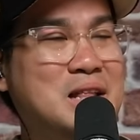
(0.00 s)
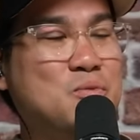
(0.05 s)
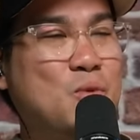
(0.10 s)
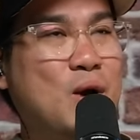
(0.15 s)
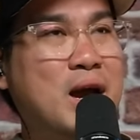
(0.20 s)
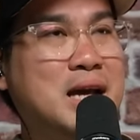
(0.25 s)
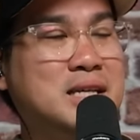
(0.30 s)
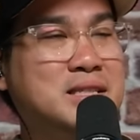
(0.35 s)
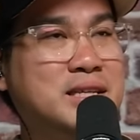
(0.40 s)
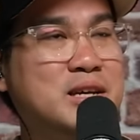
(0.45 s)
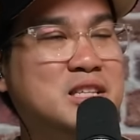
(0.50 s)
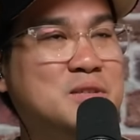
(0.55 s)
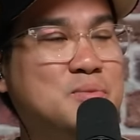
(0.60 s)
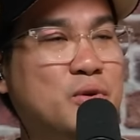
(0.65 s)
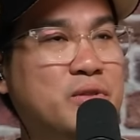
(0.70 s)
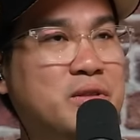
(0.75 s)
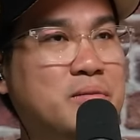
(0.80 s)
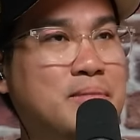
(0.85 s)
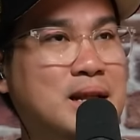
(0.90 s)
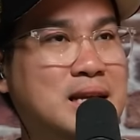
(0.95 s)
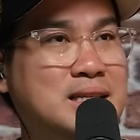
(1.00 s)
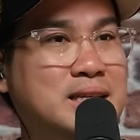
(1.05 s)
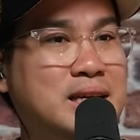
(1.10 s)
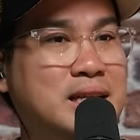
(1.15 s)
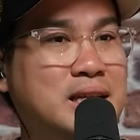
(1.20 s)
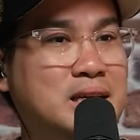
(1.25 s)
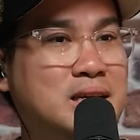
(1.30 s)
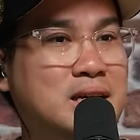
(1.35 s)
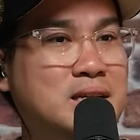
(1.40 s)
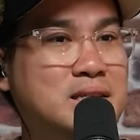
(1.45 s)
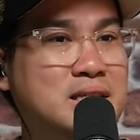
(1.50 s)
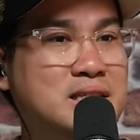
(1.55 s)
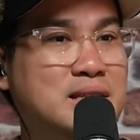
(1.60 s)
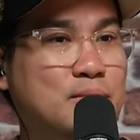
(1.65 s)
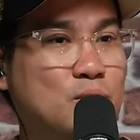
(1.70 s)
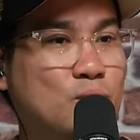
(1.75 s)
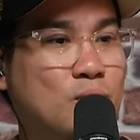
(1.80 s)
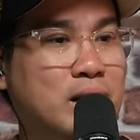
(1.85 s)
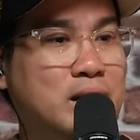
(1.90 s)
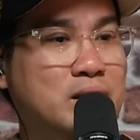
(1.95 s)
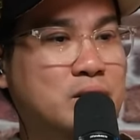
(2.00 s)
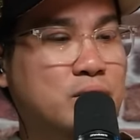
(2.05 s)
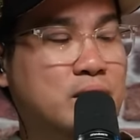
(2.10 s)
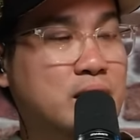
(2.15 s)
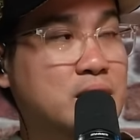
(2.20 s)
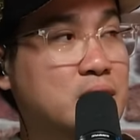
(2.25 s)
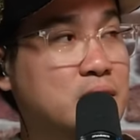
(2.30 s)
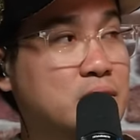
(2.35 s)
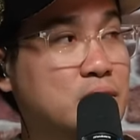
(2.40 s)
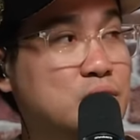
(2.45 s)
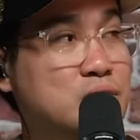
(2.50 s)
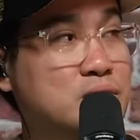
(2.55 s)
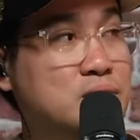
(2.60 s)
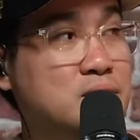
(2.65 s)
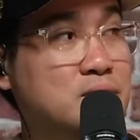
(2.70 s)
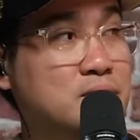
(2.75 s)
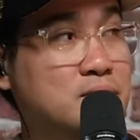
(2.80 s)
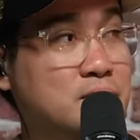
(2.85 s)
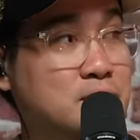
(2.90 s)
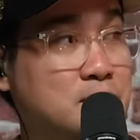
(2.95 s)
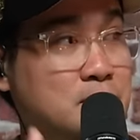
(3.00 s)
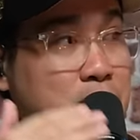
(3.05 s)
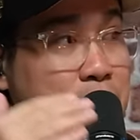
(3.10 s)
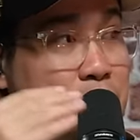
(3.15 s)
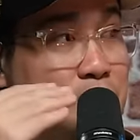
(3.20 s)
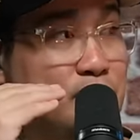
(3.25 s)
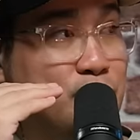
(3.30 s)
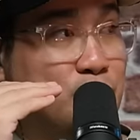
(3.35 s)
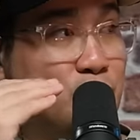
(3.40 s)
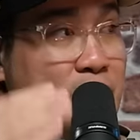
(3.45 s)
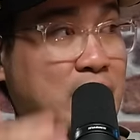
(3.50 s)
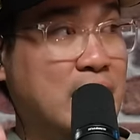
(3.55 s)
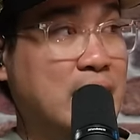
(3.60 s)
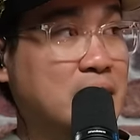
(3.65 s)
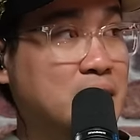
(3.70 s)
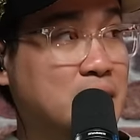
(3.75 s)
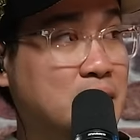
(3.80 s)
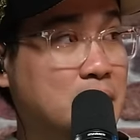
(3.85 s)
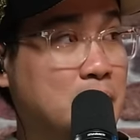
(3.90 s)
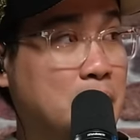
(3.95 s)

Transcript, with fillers: Why I say it's both a blessing and the curse is, number one, you get the news beforehand,